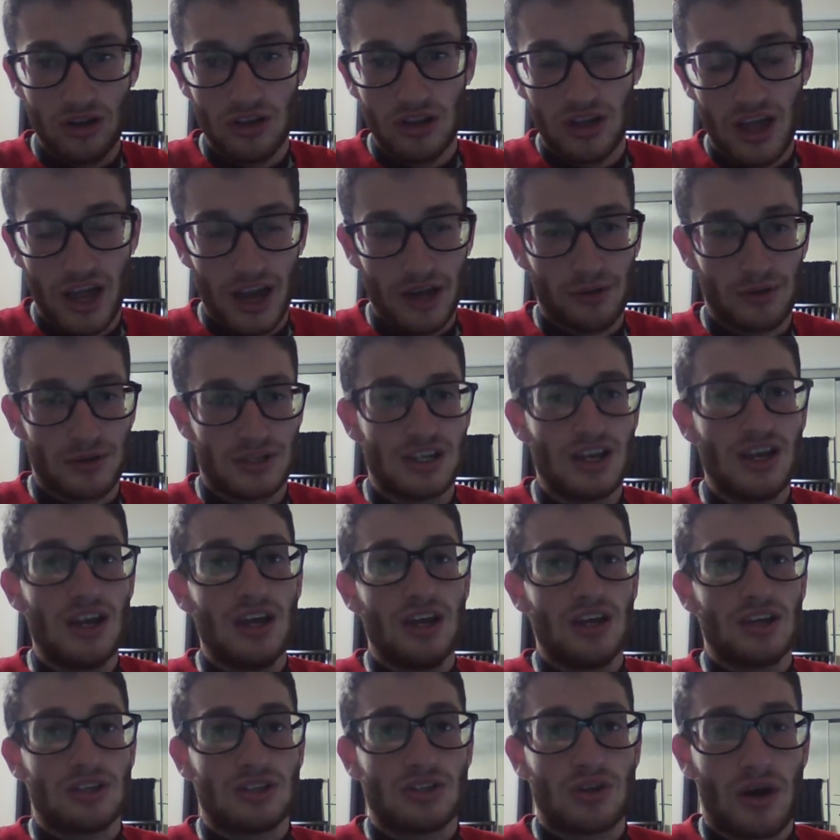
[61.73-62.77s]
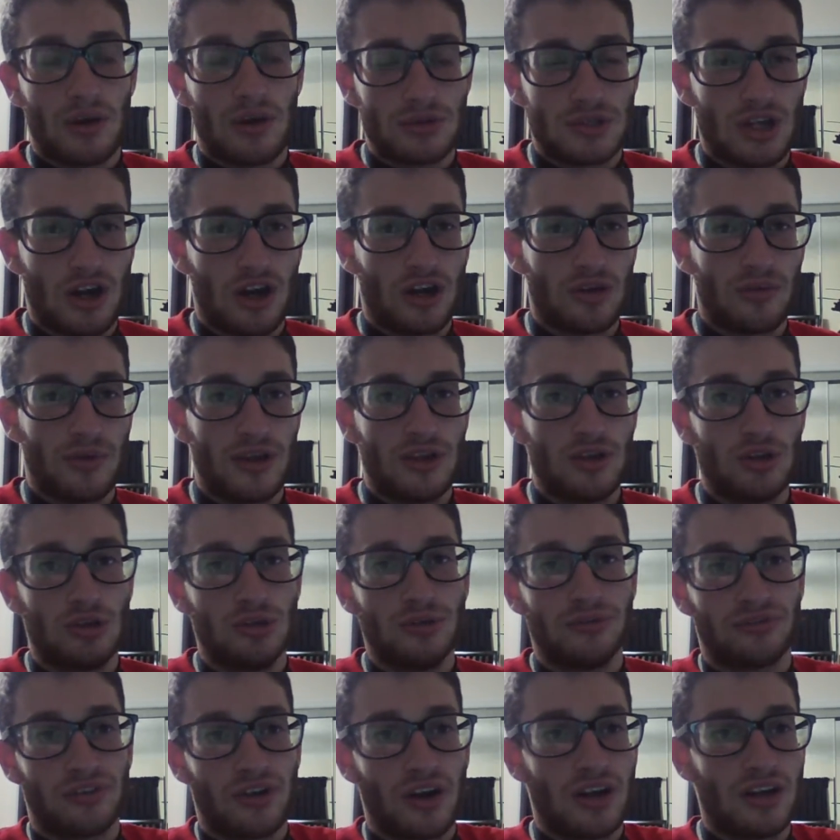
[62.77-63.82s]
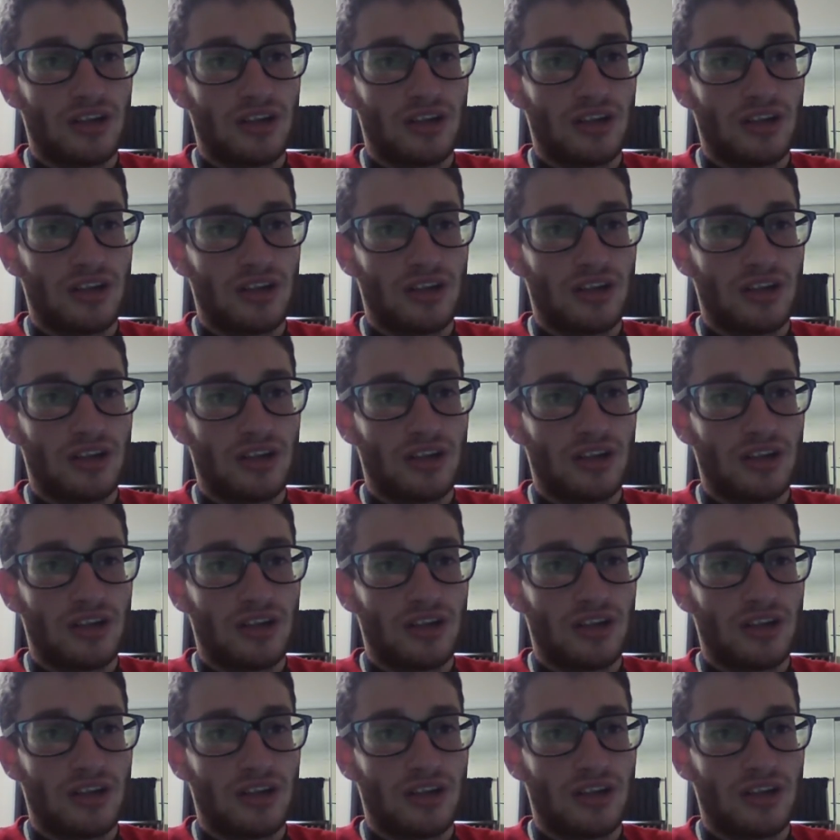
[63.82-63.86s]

Anyways, so I was talking to my YouTube friend.